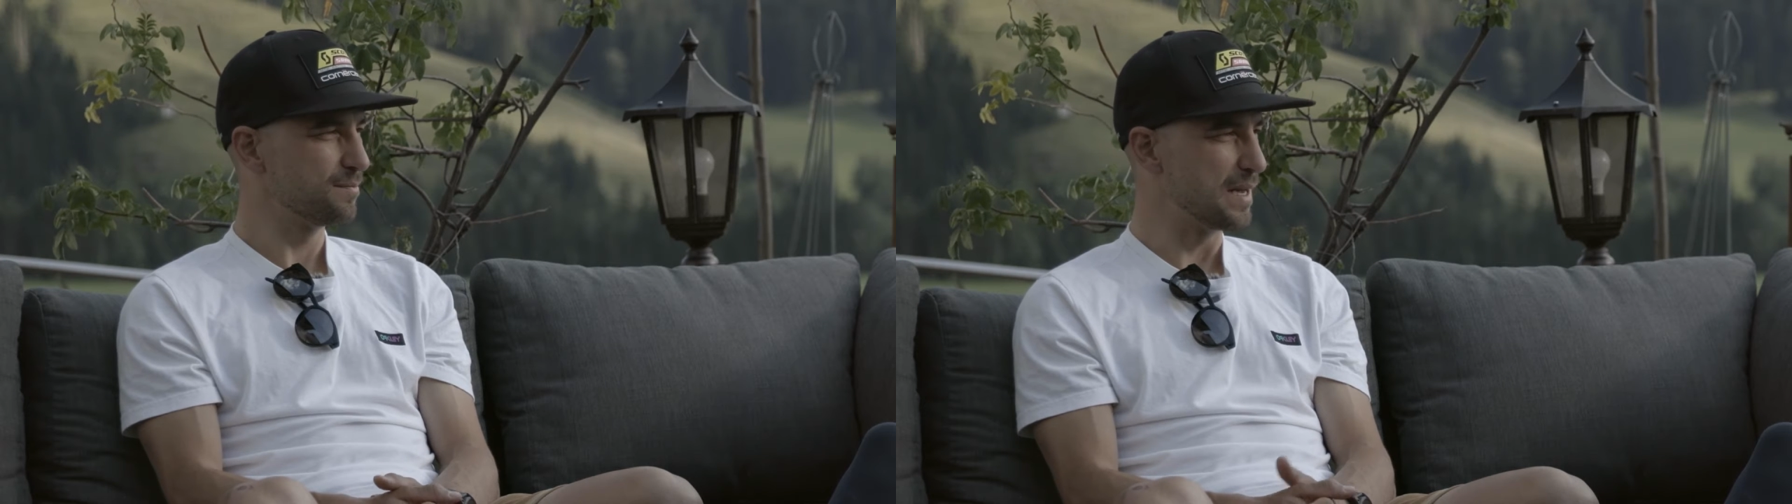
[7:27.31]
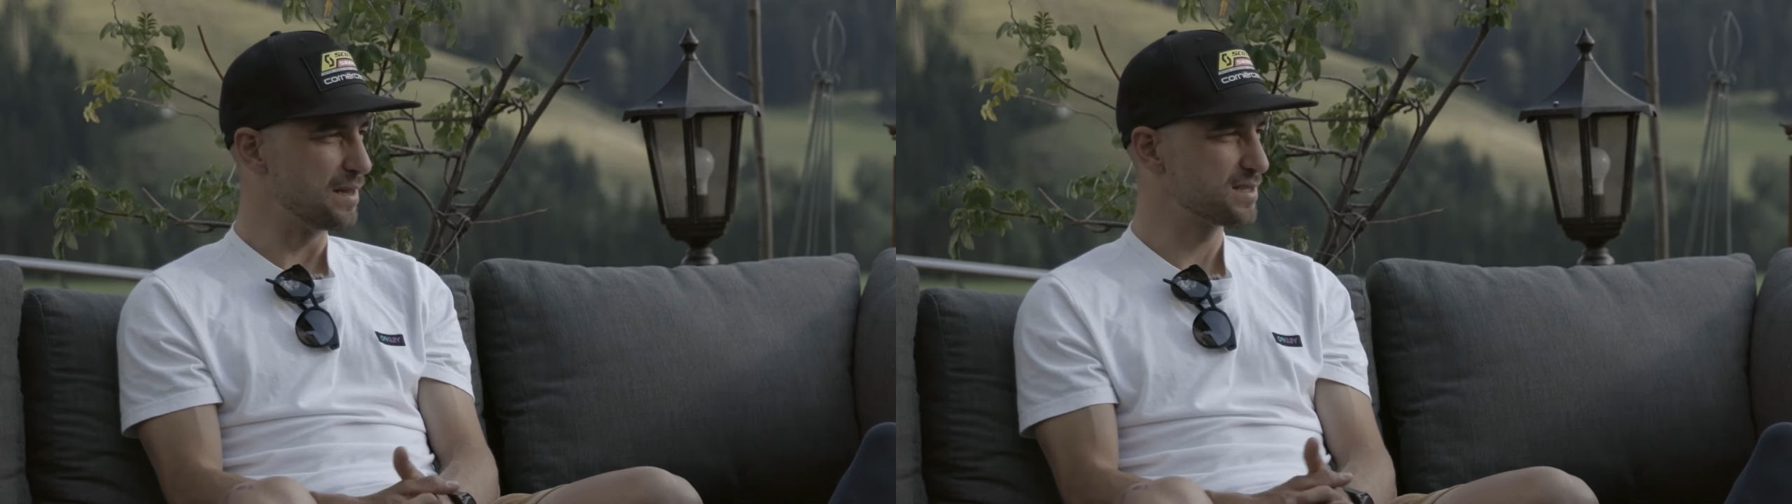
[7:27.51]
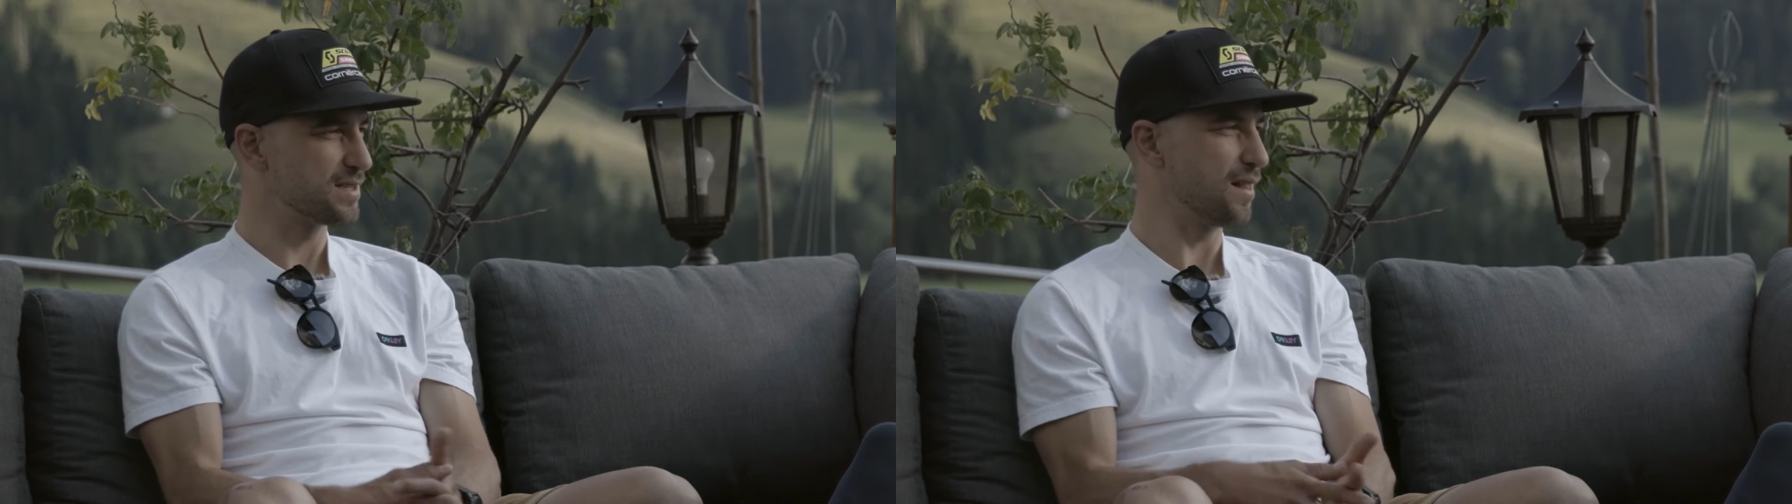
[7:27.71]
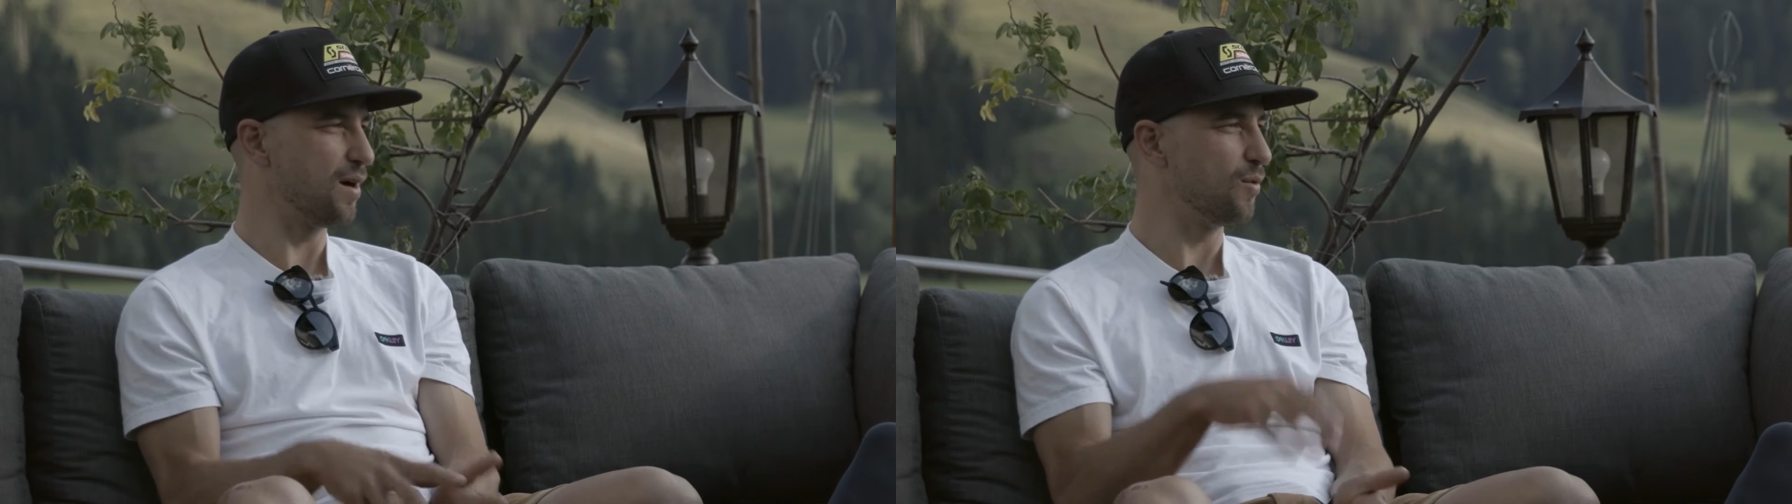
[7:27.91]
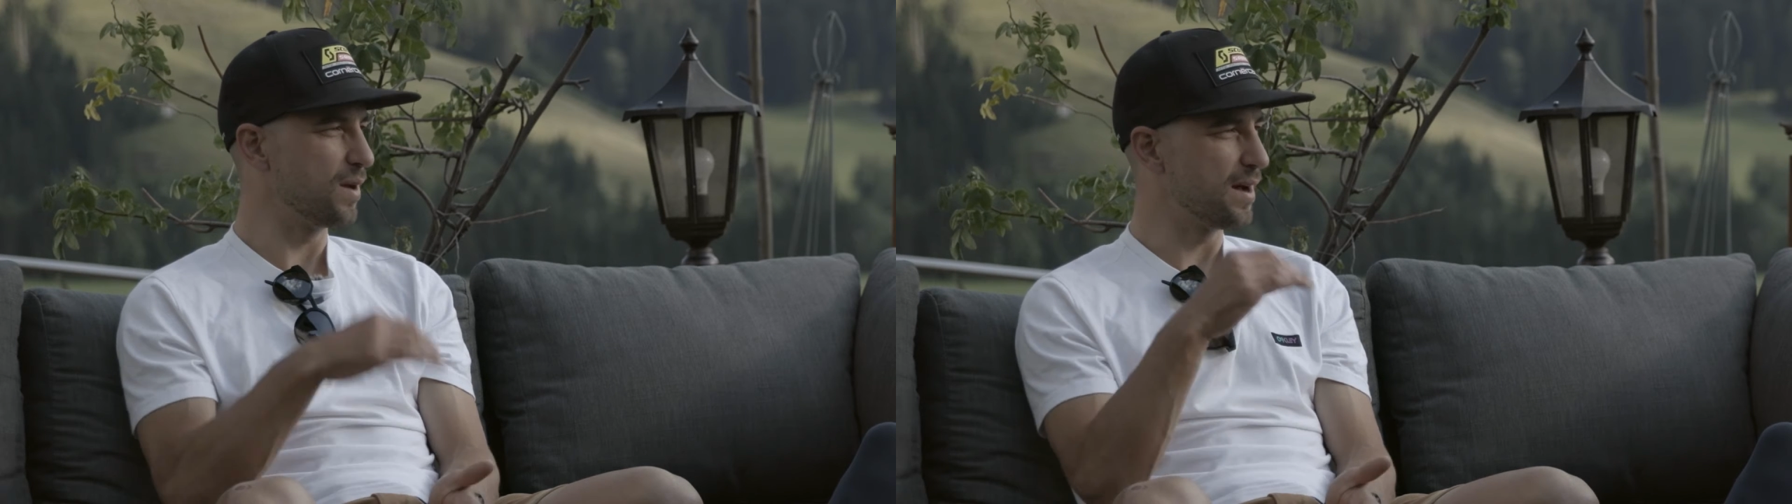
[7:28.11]
build
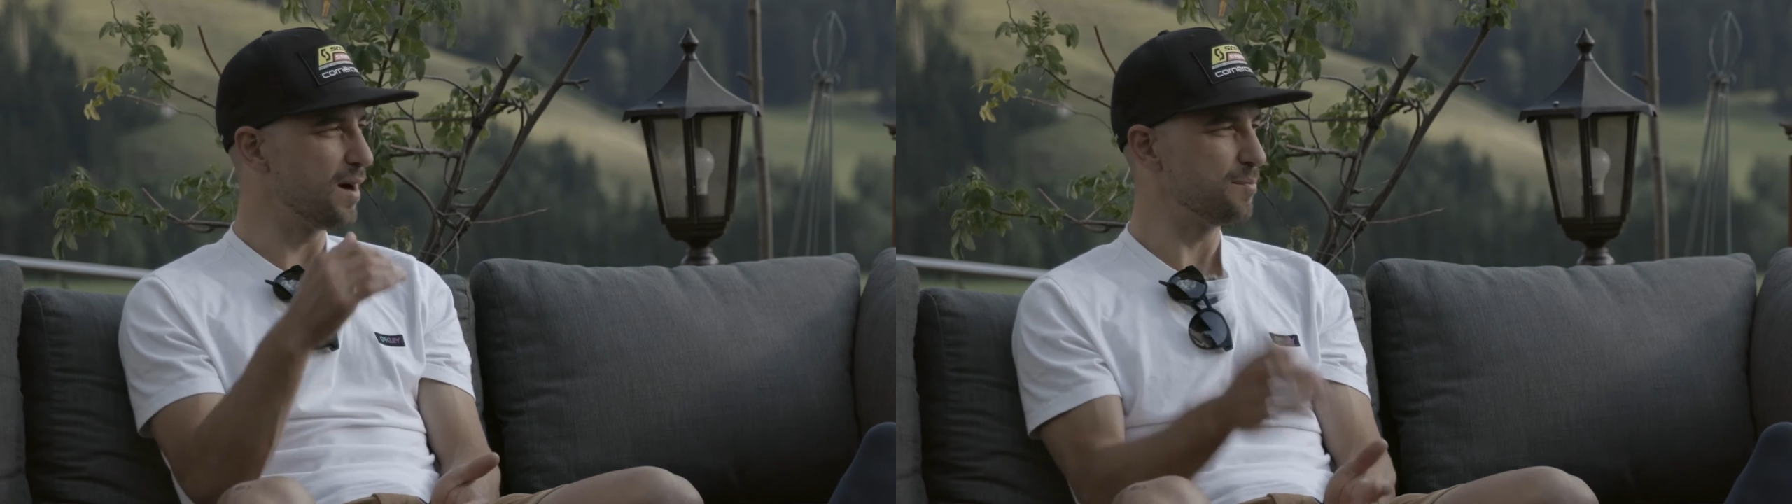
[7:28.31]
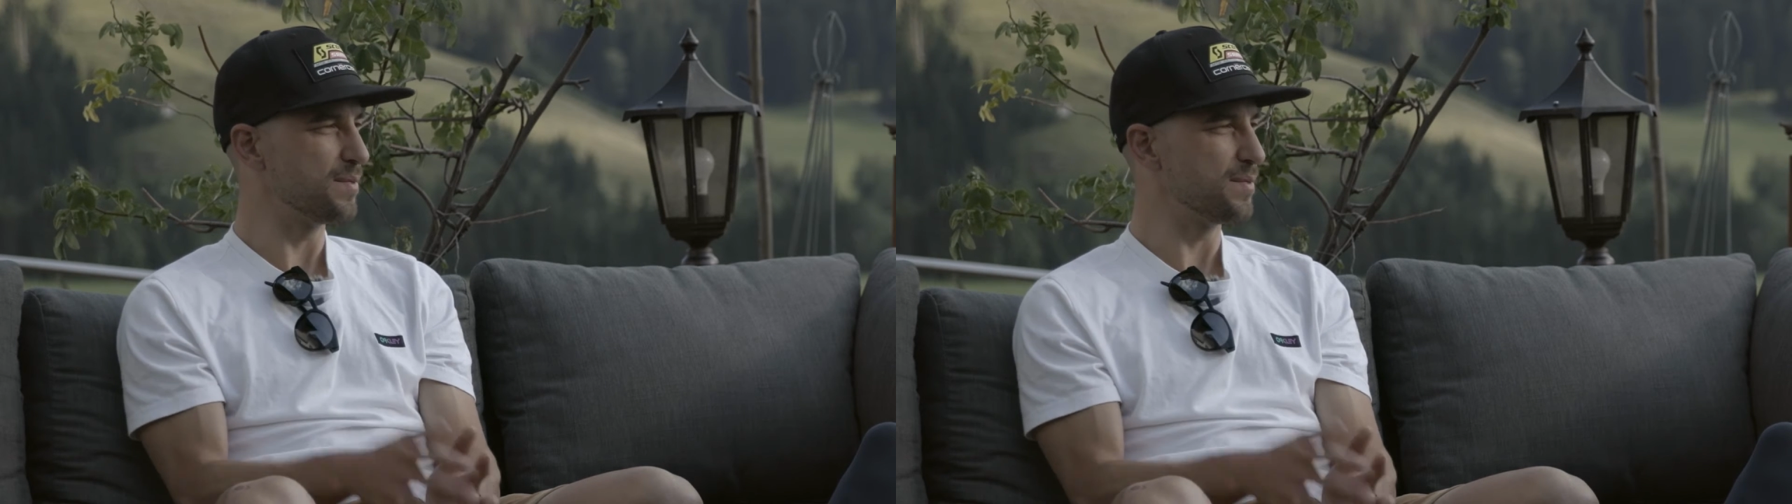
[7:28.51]
slowly up